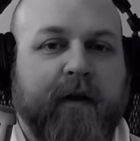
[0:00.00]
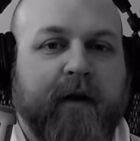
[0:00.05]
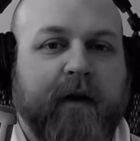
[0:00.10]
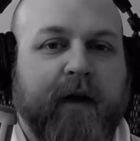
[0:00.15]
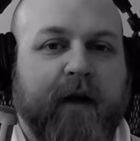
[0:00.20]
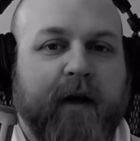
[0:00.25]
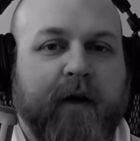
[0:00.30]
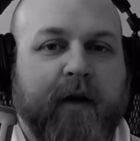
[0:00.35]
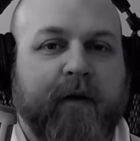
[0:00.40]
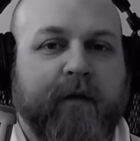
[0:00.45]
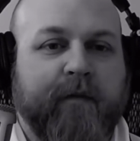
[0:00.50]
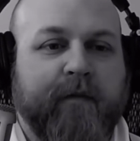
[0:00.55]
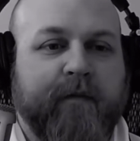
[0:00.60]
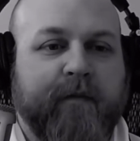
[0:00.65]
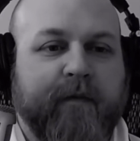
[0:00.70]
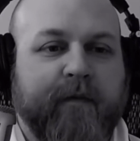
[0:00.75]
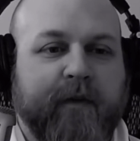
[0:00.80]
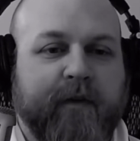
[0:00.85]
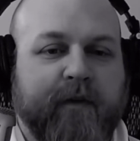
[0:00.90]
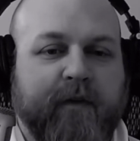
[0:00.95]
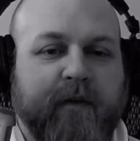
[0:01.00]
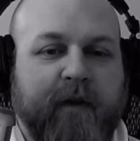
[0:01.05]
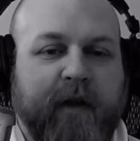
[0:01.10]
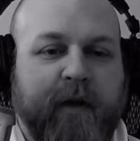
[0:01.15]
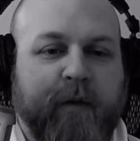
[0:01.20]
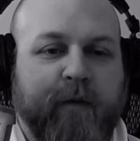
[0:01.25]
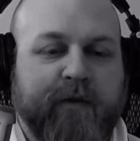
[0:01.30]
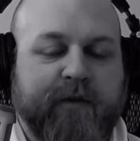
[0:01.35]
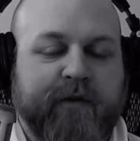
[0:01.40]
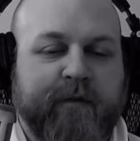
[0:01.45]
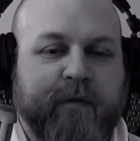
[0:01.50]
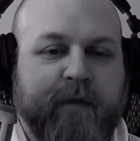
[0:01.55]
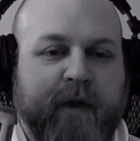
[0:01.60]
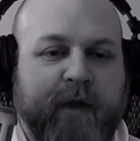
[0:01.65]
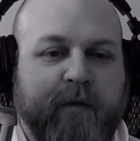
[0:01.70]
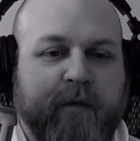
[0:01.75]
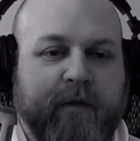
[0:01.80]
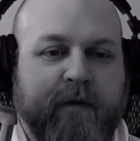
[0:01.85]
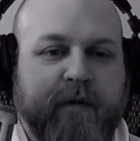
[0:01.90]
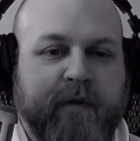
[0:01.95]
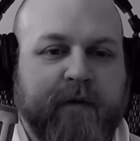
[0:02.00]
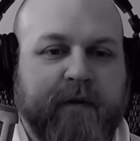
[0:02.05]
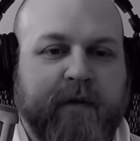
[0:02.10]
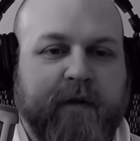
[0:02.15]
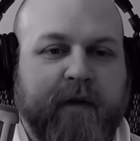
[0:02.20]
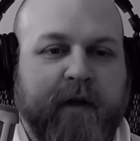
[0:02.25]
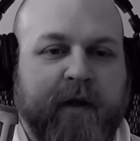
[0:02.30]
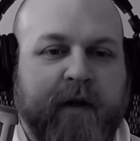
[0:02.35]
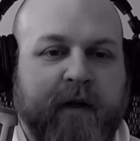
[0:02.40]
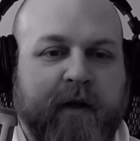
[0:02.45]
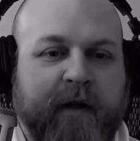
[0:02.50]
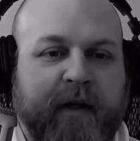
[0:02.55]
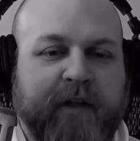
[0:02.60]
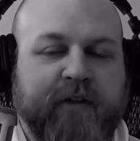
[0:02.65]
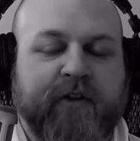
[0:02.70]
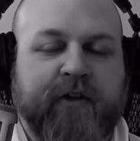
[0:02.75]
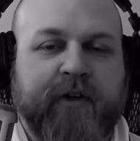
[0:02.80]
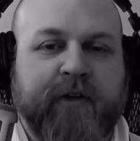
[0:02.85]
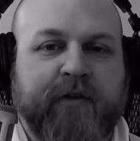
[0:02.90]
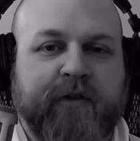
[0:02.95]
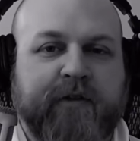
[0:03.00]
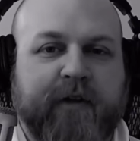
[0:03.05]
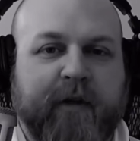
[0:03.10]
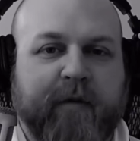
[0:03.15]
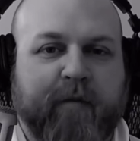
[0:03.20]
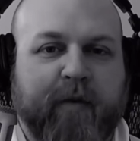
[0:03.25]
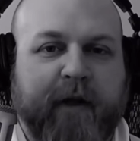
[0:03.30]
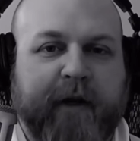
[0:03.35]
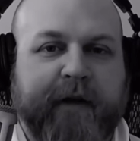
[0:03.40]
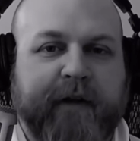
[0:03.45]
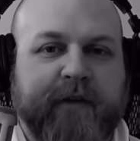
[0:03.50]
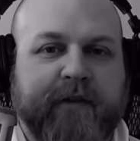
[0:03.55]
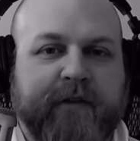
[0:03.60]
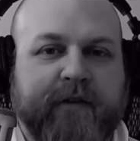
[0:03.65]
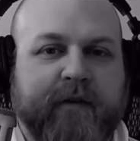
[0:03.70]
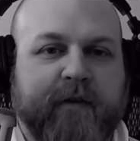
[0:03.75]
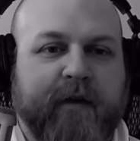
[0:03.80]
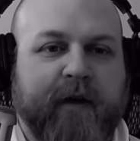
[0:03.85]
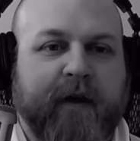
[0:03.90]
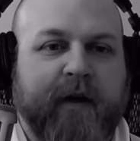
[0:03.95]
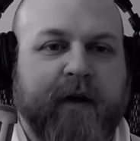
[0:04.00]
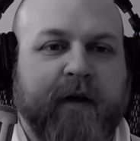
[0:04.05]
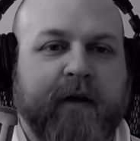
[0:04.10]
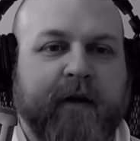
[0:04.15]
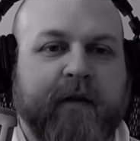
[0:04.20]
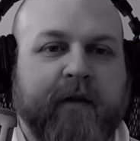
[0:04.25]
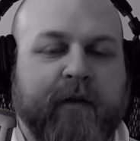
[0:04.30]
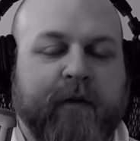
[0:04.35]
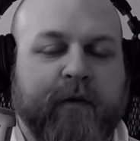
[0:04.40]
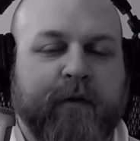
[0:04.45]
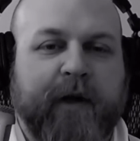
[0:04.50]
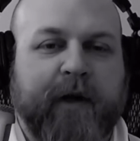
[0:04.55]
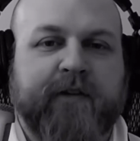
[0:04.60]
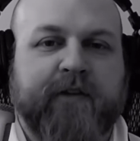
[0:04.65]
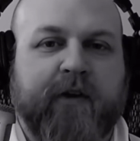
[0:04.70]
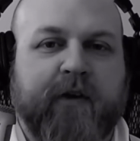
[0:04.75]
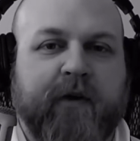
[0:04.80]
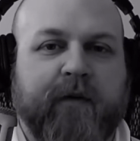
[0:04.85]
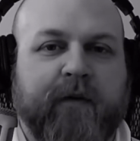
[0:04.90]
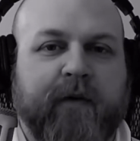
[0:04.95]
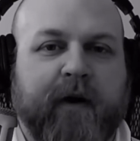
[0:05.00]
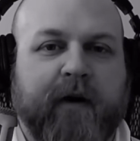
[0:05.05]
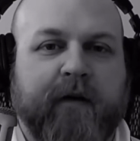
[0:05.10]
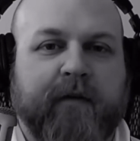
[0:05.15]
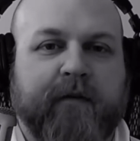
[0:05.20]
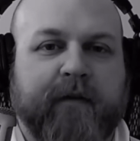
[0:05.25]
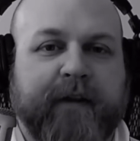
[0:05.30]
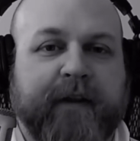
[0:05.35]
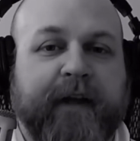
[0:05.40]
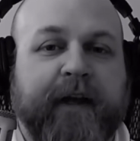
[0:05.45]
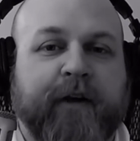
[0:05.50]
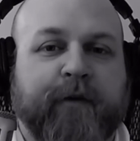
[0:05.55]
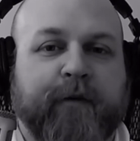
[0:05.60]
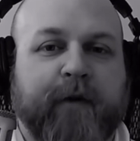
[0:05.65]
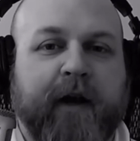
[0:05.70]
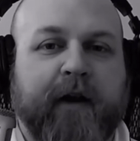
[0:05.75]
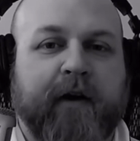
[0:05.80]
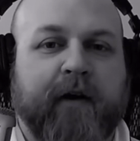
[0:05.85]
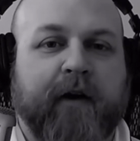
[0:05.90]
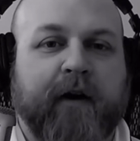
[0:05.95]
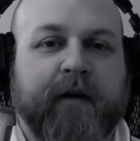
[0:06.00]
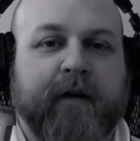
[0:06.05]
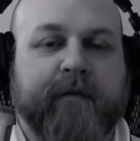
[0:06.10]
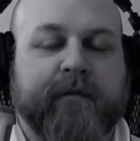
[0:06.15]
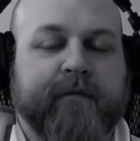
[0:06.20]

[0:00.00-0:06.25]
It was introduced to the players, the rescue of Elena Reinhardt.